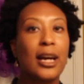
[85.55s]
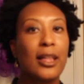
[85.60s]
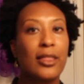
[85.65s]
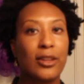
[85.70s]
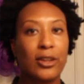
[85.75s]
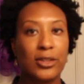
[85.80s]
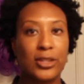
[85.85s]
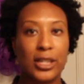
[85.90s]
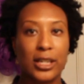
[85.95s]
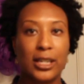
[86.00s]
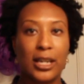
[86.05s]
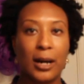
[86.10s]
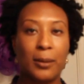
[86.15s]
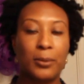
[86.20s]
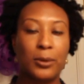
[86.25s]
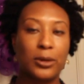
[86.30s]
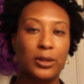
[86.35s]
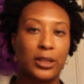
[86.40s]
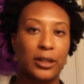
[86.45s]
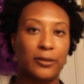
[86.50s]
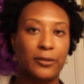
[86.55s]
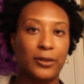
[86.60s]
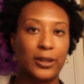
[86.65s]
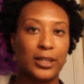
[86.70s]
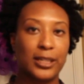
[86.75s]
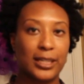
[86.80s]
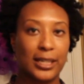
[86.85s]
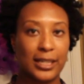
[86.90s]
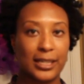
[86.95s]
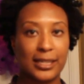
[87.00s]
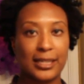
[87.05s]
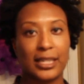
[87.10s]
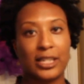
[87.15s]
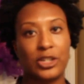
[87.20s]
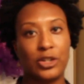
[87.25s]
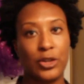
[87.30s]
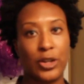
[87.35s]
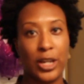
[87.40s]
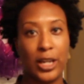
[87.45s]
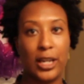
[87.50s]
There's a couple different tints
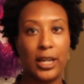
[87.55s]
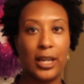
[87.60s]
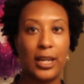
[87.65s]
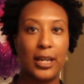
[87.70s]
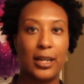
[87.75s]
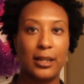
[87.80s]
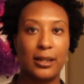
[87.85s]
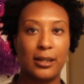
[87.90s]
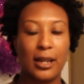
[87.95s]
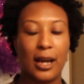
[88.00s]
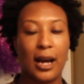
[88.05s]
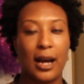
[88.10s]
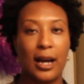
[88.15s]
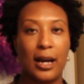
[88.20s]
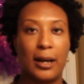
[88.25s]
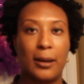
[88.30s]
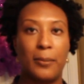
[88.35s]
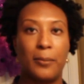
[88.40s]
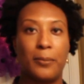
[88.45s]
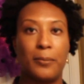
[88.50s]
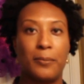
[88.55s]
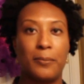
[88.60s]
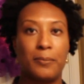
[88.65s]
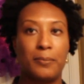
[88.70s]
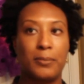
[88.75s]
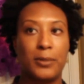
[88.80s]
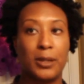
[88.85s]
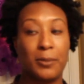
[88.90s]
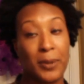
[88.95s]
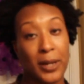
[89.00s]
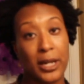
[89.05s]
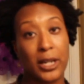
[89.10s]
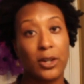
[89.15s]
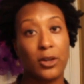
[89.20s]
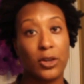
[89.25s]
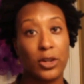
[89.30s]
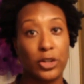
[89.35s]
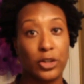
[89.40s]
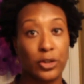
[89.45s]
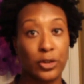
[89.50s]
that you can get depending
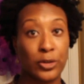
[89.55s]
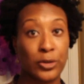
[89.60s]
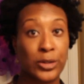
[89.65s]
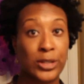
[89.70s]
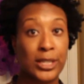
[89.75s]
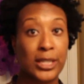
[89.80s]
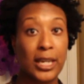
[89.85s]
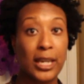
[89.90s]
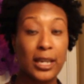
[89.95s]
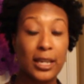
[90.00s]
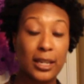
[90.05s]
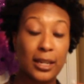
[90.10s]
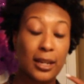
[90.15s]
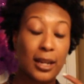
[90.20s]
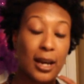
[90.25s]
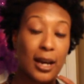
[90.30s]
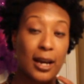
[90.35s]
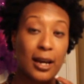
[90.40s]
on your skin